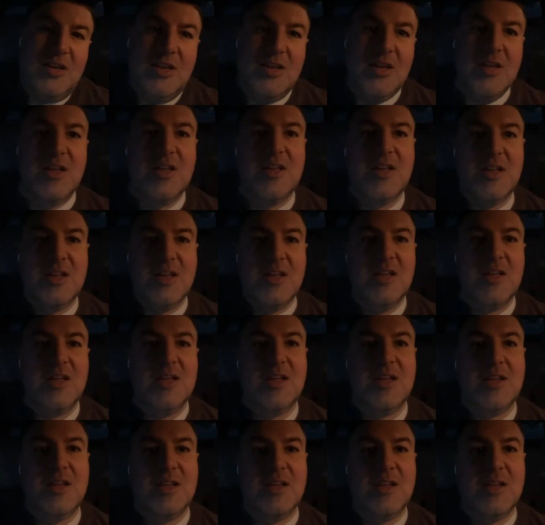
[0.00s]

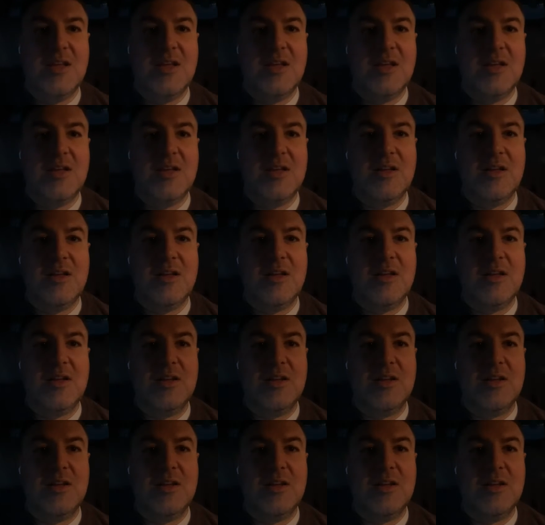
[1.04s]
Nothing is said.